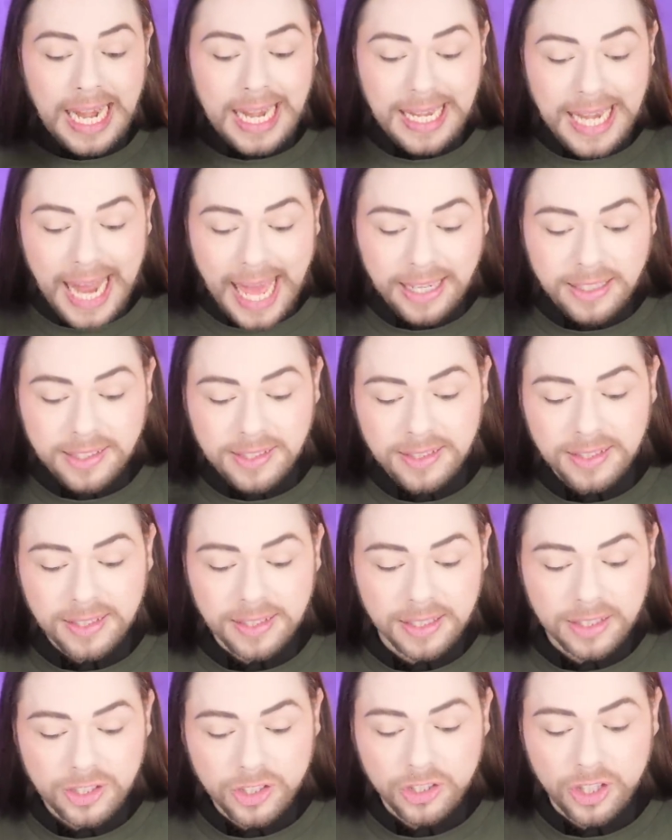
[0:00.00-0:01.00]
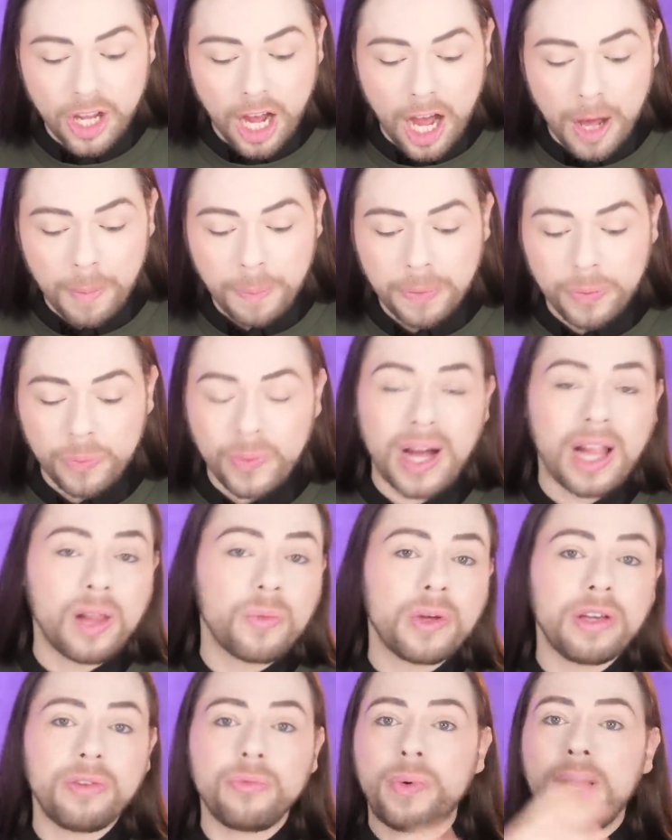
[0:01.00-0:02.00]
Next stop, well,
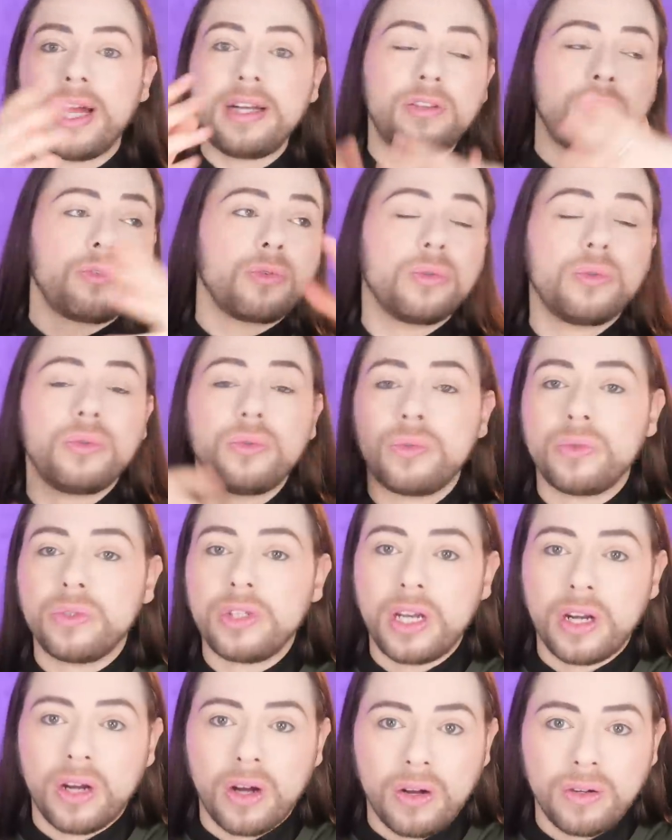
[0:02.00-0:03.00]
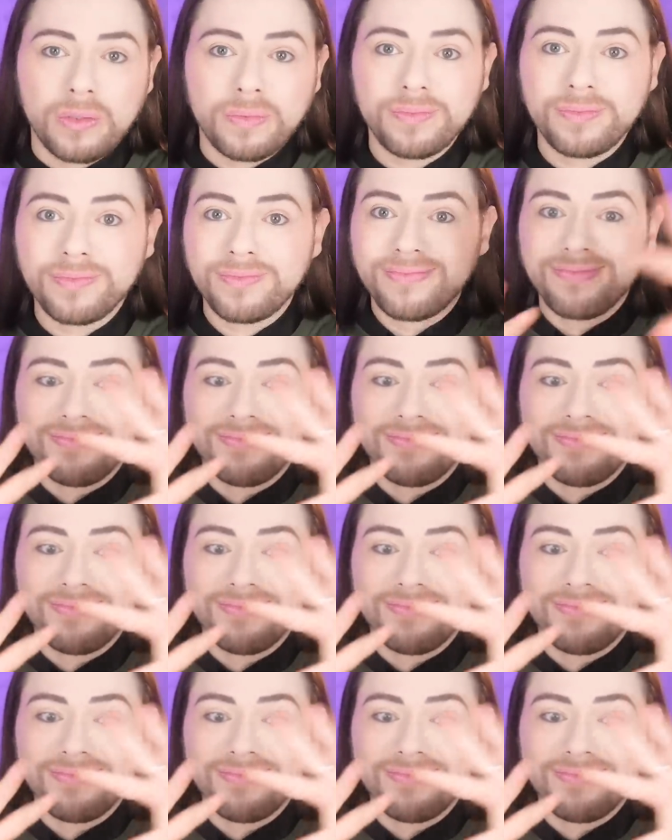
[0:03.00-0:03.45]
we went through, you know,